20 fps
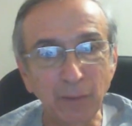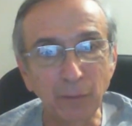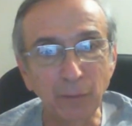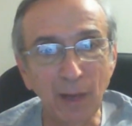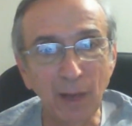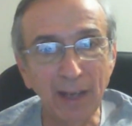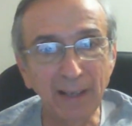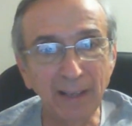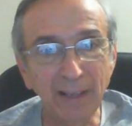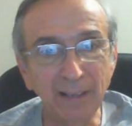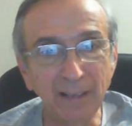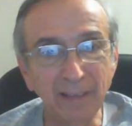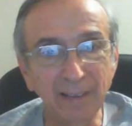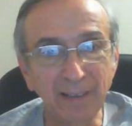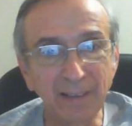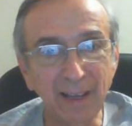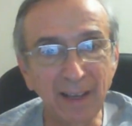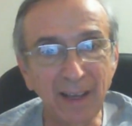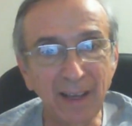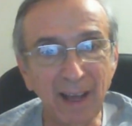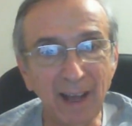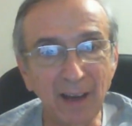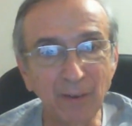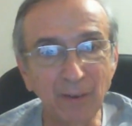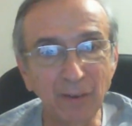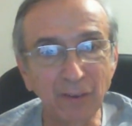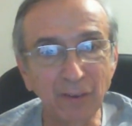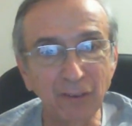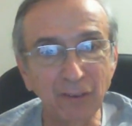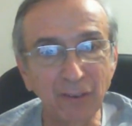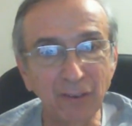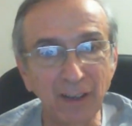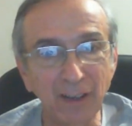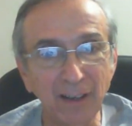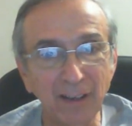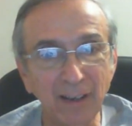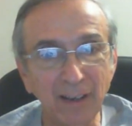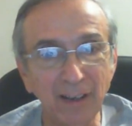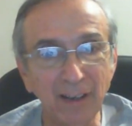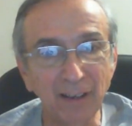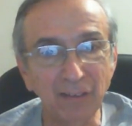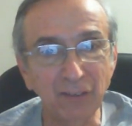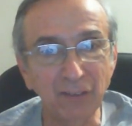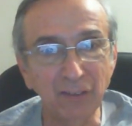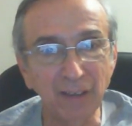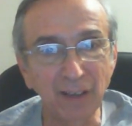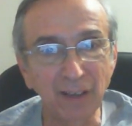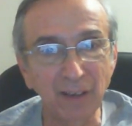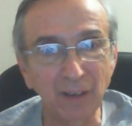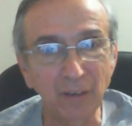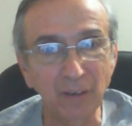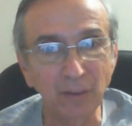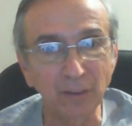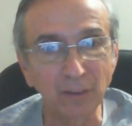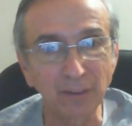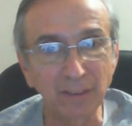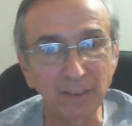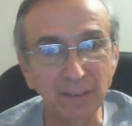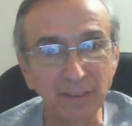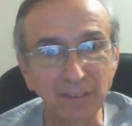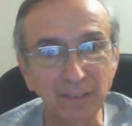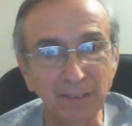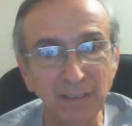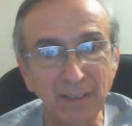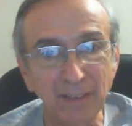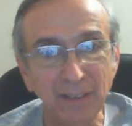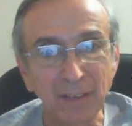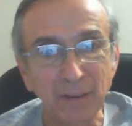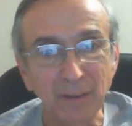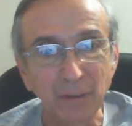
waiting to get our share as shareholders,